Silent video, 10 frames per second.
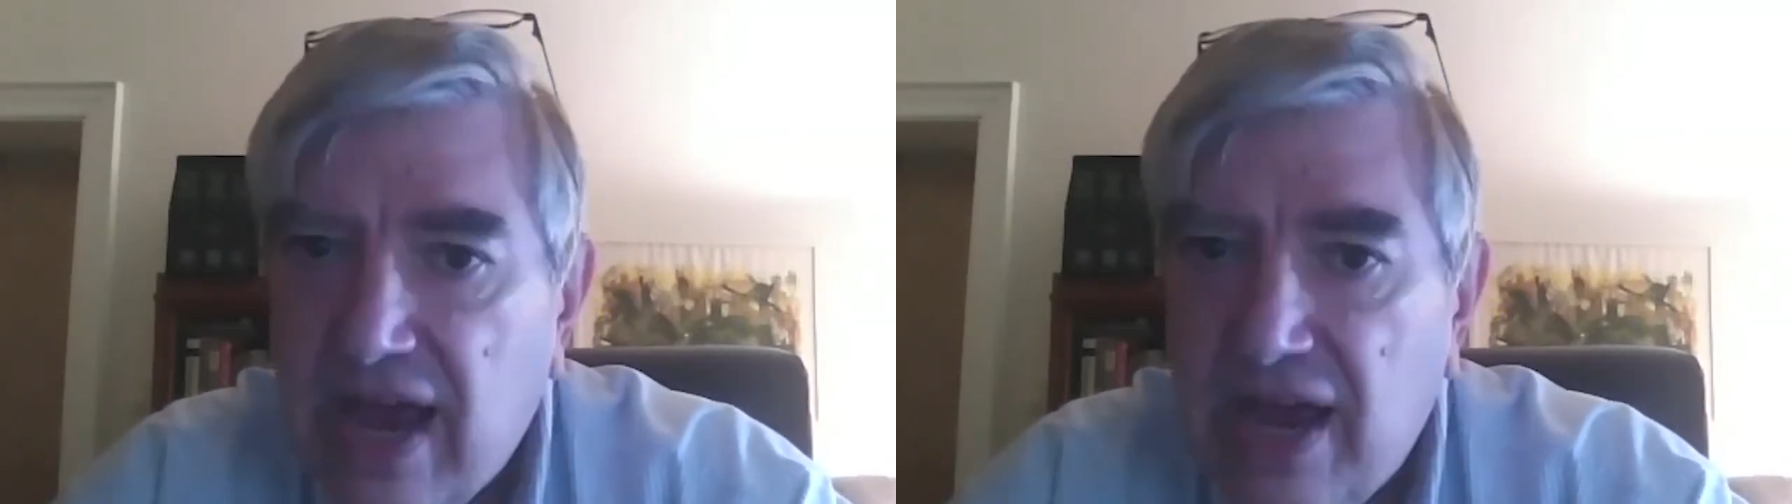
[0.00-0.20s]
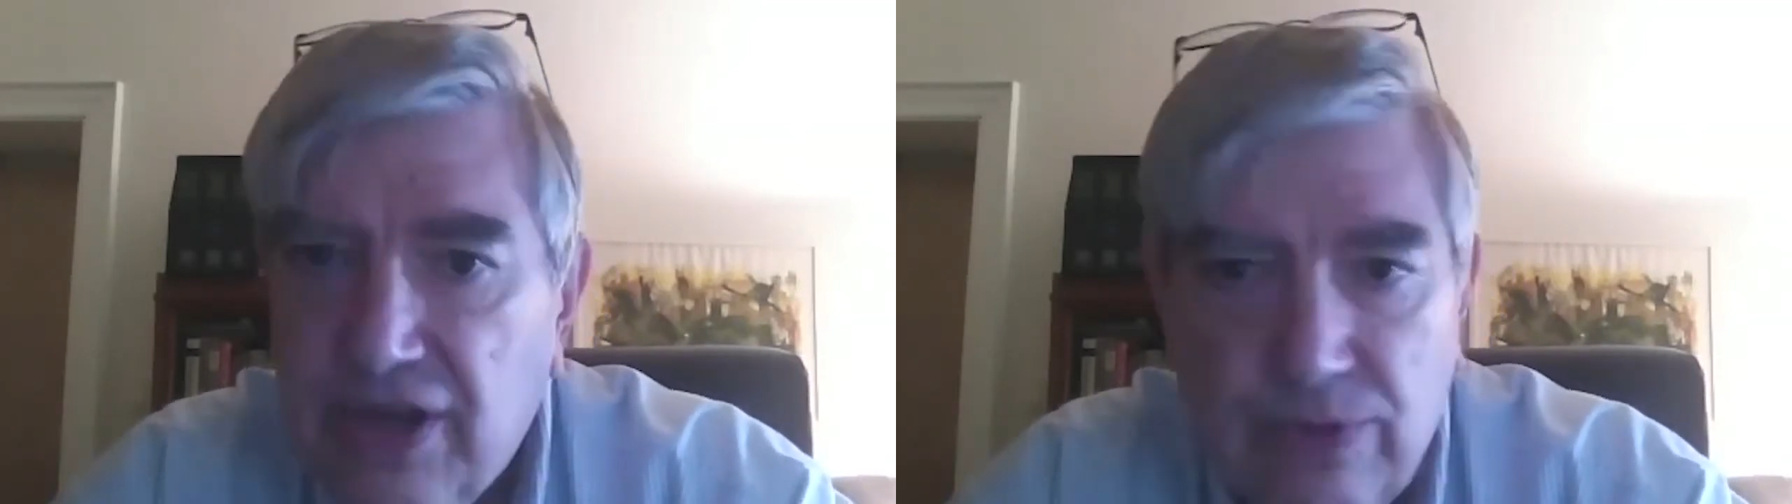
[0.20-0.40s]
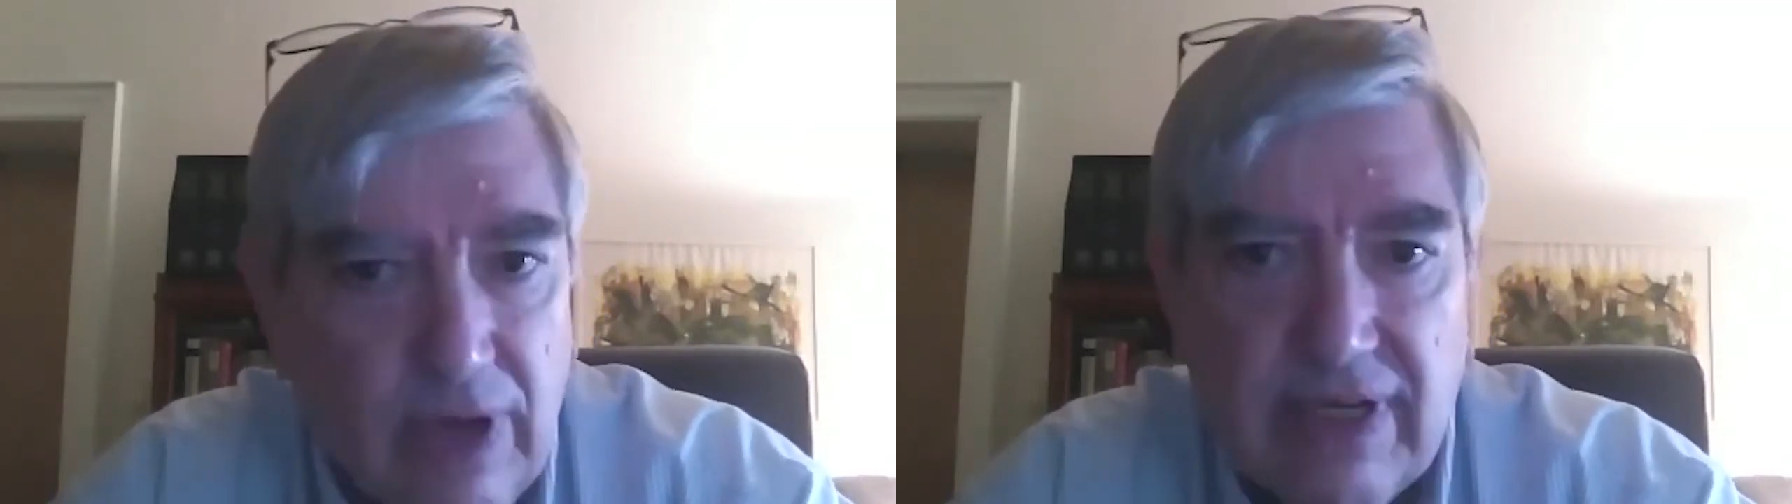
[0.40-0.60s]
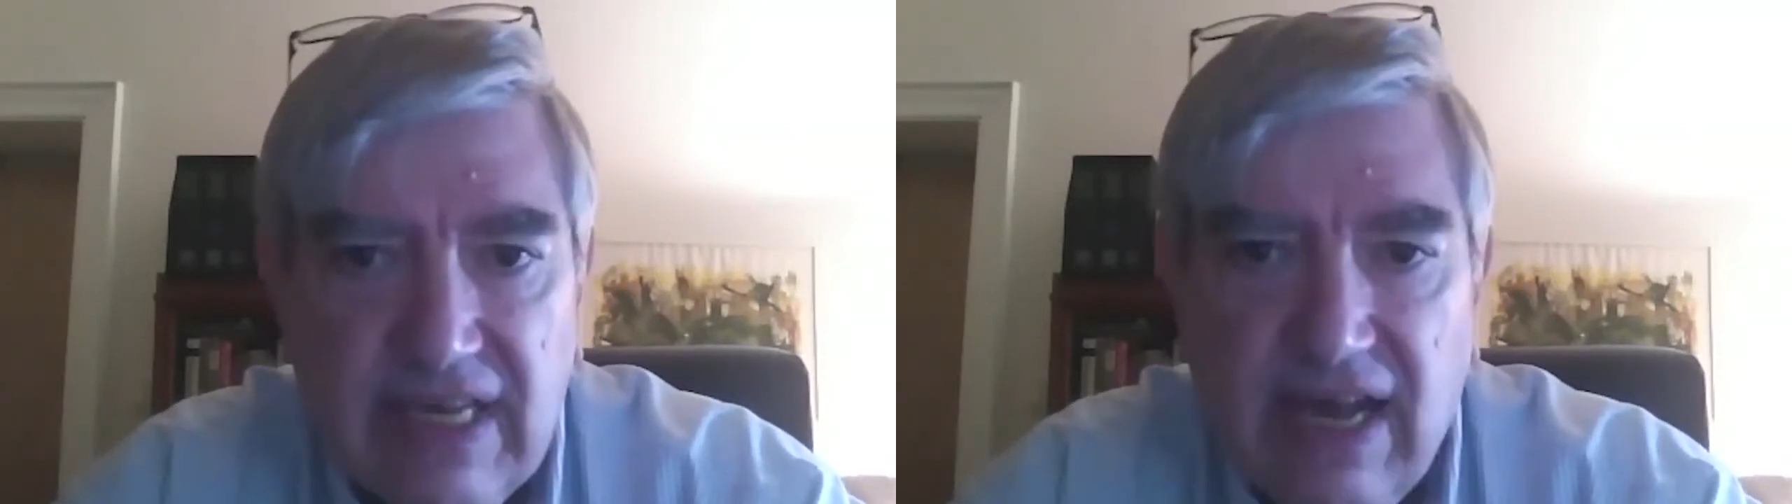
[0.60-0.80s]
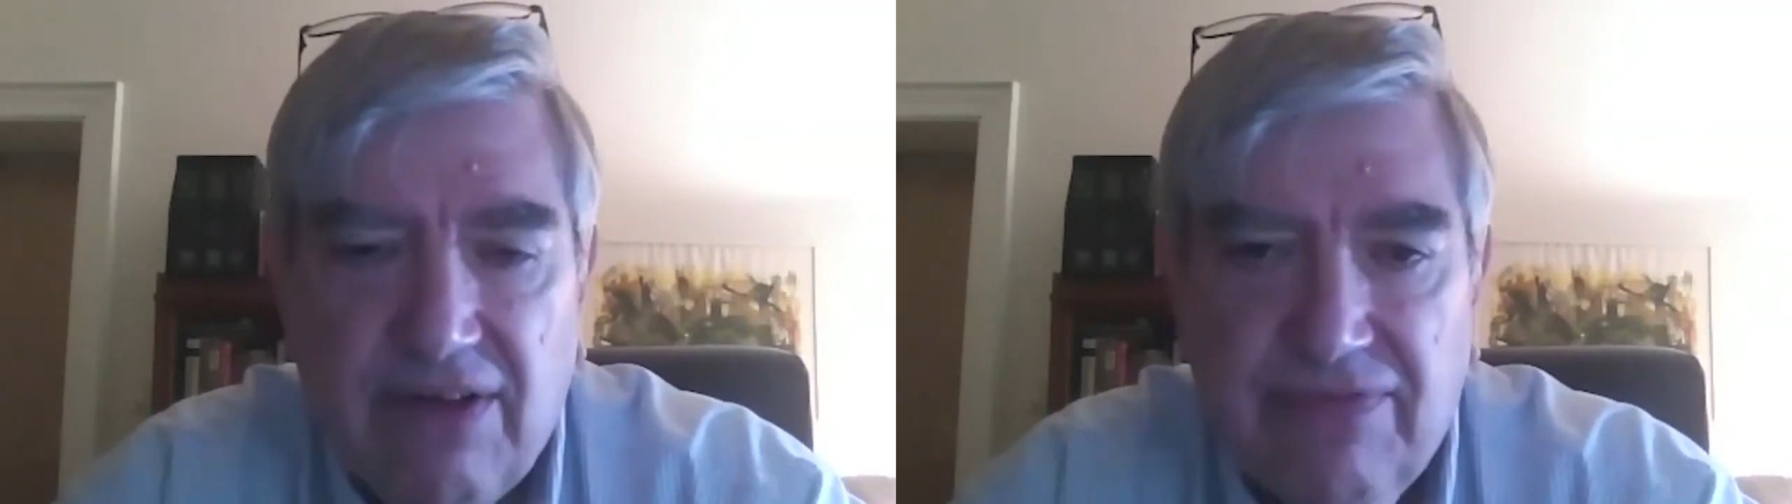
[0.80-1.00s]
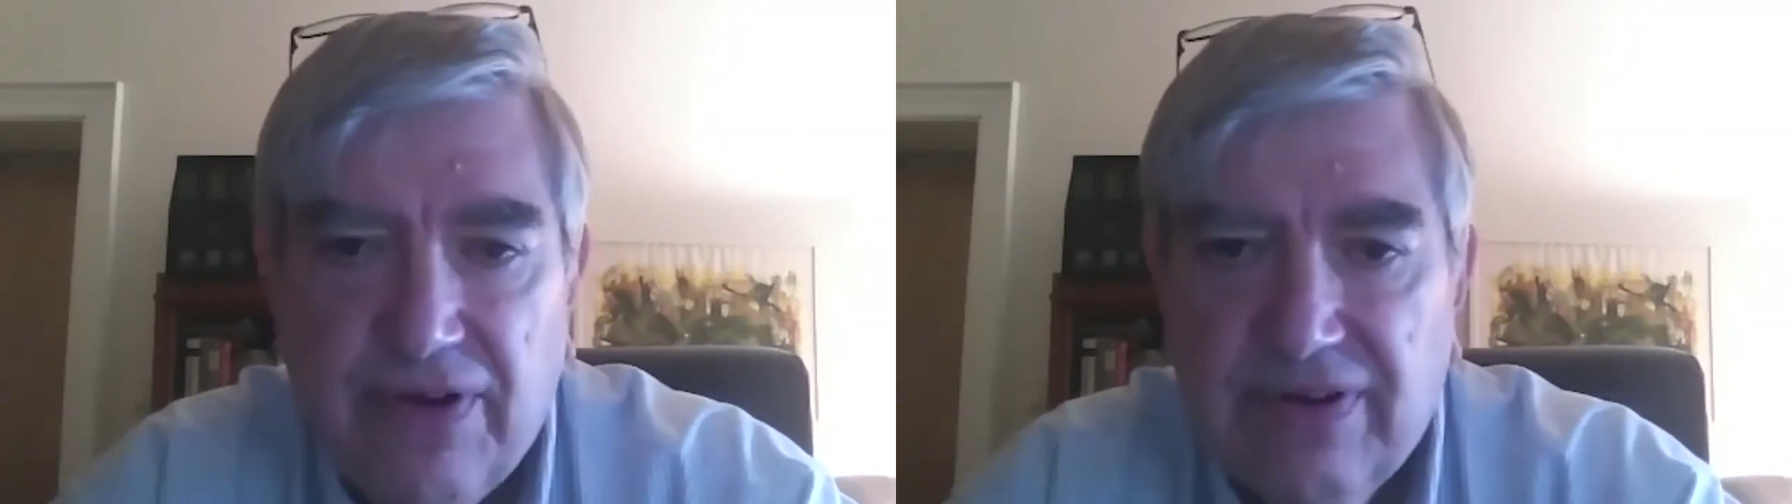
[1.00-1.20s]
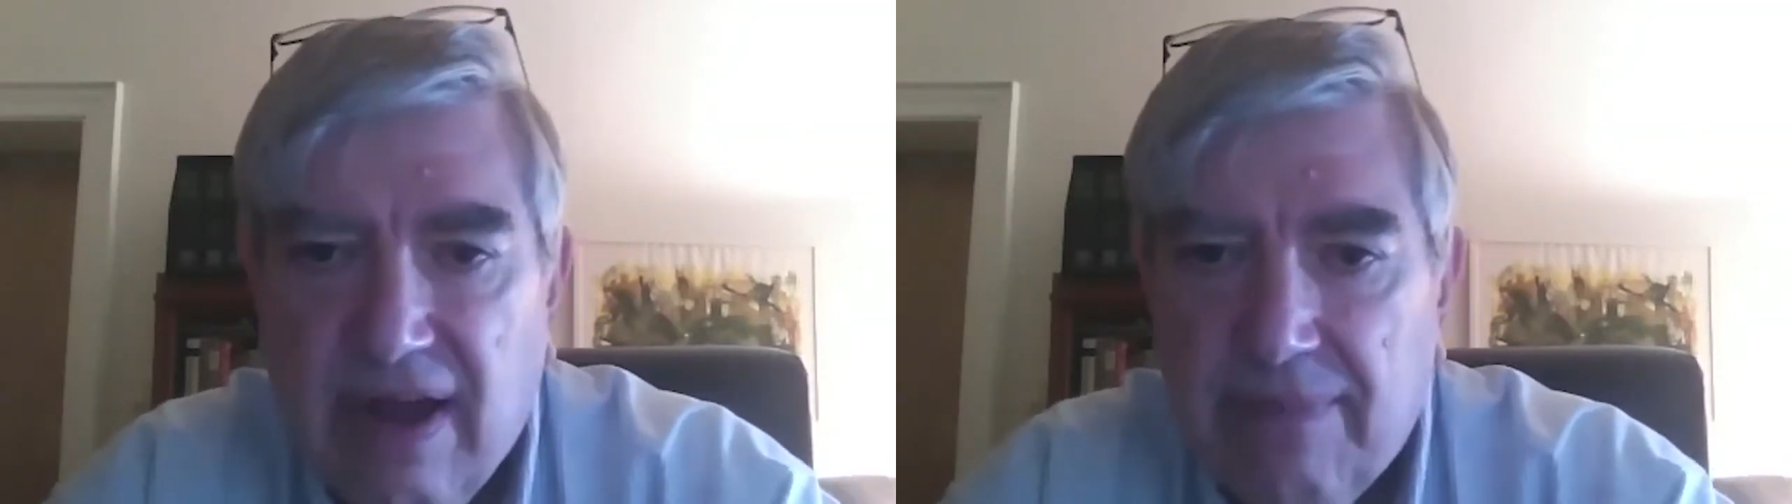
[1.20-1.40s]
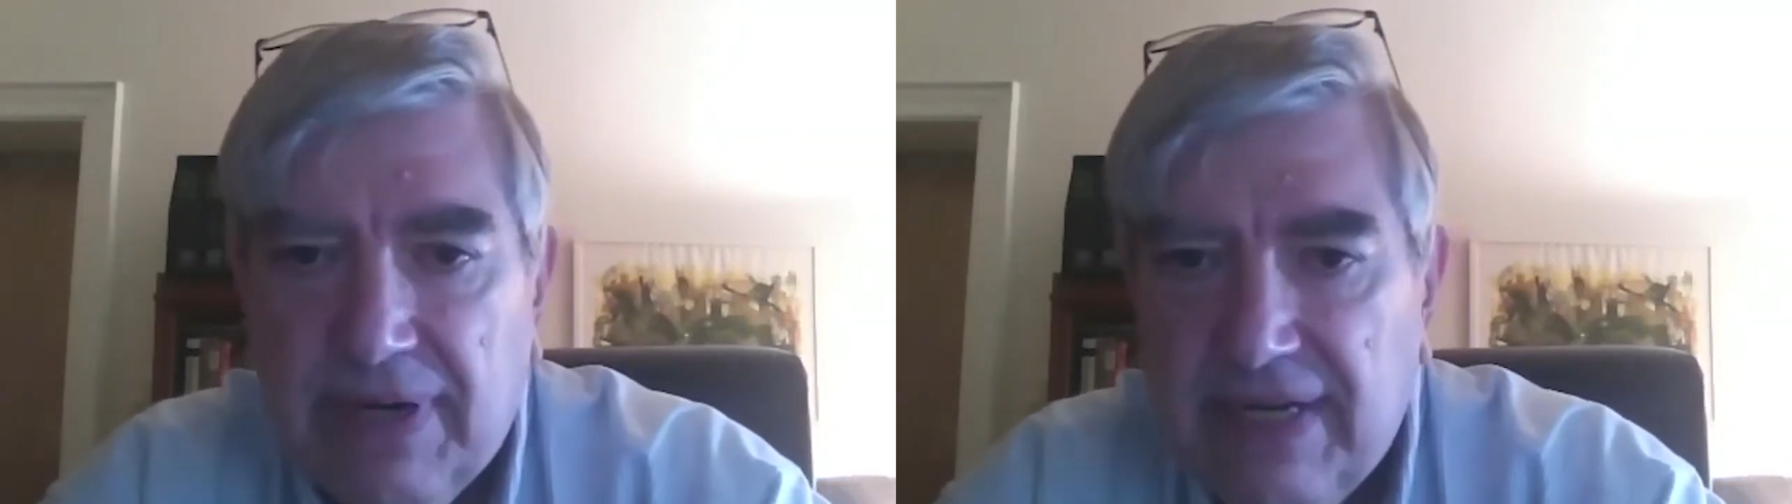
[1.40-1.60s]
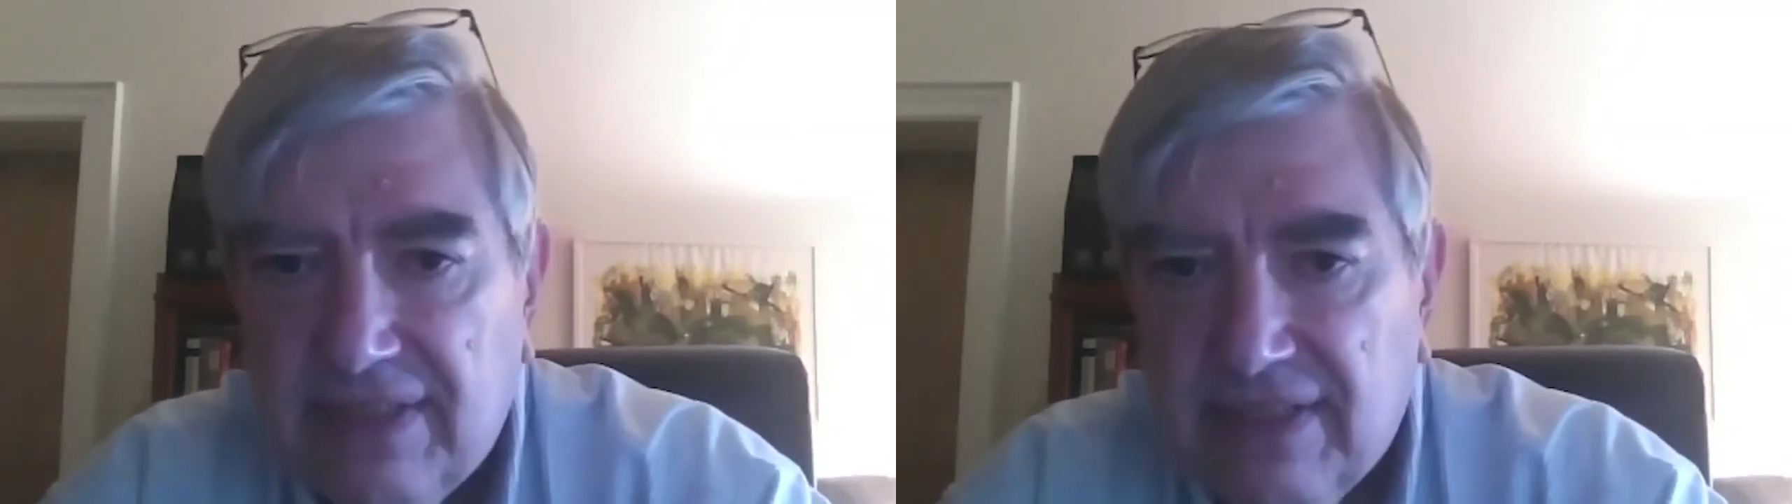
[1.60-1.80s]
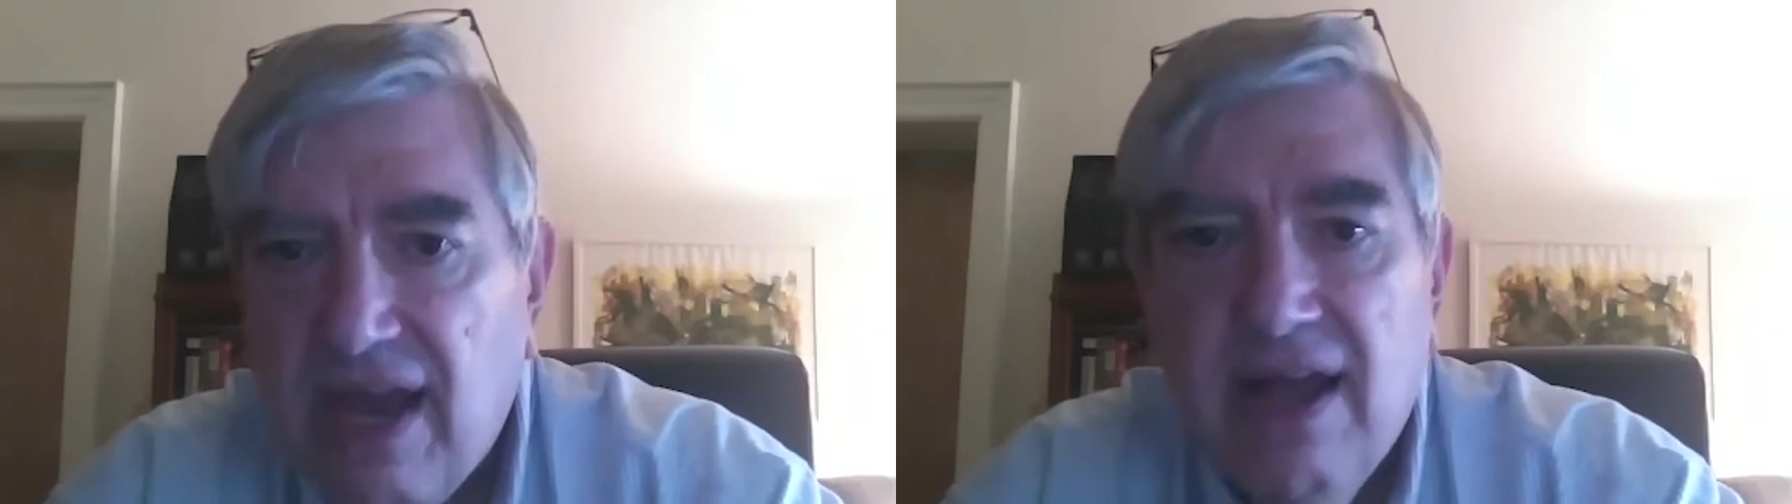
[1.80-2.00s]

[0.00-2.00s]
you look at cell phone companies,